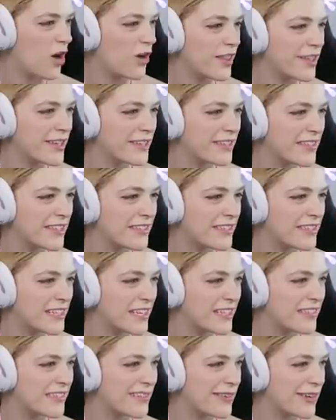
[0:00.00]
Oh, it looks like
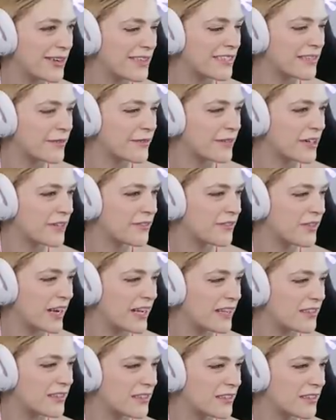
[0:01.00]
Stacy wants to be our
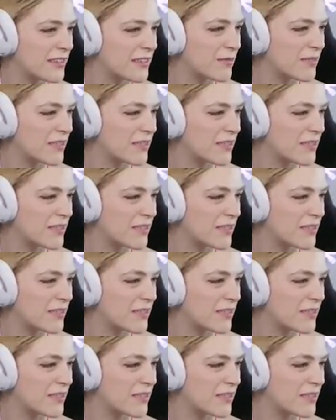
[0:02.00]
friend, so let's